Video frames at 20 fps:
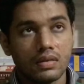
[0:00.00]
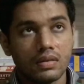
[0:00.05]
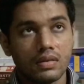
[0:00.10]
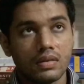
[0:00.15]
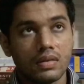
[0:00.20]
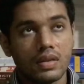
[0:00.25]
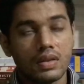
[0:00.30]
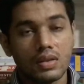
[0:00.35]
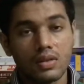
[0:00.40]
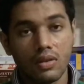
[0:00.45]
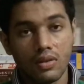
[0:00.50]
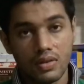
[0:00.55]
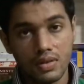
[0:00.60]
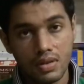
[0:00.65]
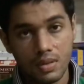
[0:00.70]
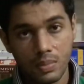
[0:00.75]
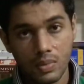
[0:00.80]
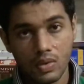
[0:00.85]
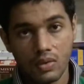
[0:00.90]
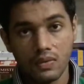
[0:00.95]
this
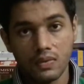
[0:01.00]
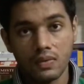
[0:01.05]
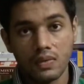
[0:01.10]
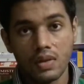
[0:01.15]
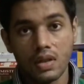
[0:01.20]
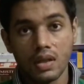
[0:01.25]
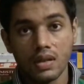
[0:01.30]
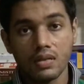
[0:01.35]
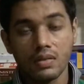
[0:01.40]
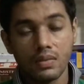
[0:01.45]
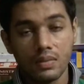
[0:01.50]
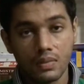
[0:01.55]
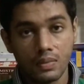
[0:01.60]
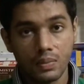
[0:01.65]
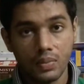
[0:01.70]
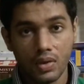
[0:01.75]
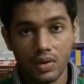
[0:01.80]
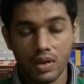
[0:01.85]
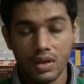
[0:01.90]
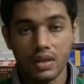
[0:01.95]
concept of lung
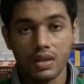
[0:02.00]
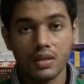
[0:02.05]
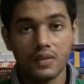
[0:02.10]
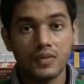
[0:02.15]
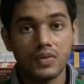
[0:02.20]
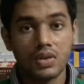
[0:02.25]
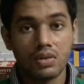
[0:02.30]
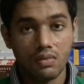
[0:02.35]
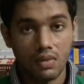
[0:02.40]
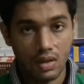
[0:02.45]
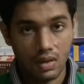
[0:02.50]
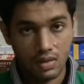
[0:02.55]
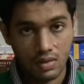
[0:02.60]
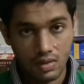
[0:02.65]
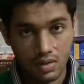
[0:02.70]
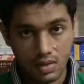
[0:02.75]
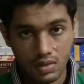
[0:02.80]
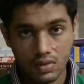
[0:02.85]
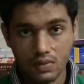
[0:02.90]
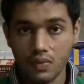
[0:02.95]
protective
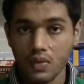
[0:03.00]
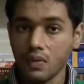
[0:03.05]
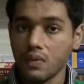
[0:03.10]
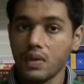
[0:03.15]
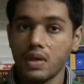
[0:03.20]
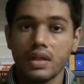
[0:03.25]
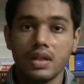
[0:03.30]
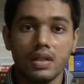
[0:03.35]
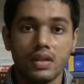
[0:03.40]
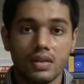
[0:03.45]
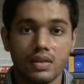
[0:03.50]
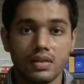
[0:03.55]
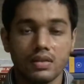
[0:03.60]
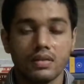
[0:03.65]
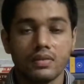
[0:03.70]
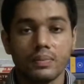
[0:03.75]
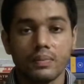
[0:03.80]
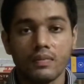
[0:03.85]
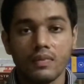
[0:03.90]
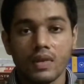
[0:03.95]
strategies for ventilation.
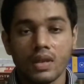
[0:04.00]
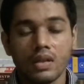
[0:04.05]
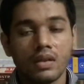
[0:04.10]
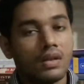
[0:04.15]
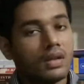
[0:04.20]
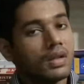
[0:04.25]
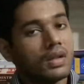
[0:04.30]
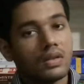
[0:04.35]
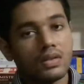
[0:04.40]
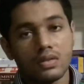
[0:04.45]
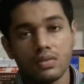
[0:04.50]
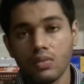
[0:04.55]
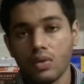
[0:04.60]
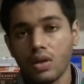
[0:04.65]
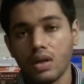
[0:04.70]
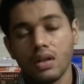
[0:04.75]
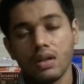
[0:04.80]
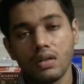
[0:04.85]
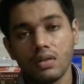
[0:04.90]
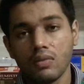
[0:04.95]
So what
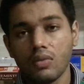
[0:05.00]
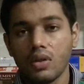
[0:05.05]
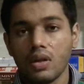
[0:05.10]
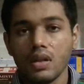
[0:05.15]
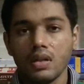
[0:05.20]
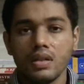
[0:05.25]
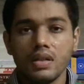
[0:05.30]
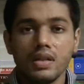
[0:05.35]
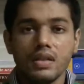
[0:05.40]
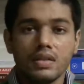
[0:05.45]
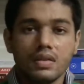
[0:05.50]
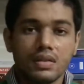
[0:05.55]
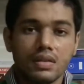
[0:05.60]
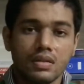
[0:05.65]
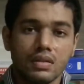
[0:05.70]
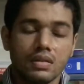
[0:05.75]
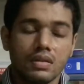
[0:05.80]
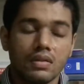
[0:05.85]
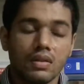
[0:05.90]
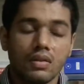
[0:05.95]
are these,
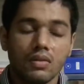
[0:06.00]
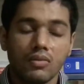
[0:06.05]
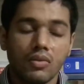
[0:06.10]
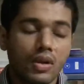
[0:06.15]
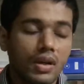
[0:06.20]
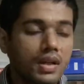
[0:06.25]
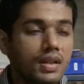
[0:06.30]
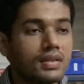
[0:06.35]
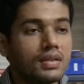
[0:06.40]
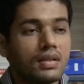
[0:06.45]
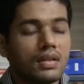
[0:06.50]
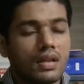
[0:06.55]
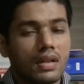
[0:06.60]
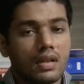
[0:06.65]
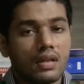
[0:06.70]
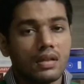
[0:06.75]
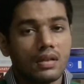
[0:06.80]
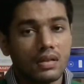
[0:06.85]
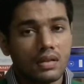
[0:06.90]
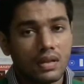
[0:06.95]
or what does
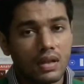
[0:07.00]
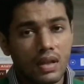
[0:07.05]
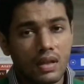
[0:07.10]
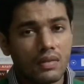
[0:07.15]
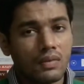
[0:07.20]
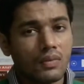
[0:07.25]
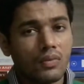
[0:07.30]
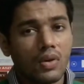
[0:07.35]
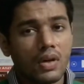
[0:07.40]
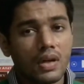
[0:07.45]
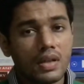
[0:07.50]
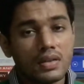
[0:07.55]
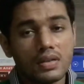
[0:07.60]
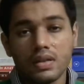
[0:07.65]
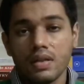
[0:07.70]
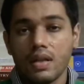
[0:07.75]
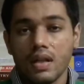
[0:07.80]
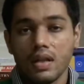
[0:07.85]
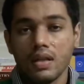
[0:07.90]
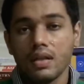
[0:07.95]
it
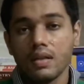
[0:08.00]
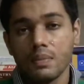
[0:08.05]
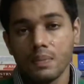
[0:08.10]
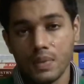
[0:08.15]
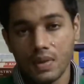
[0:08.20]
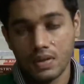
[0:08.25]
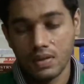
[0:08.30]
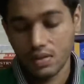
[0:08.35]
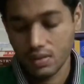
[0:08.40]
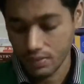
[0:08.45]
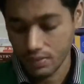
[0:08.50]
encompass?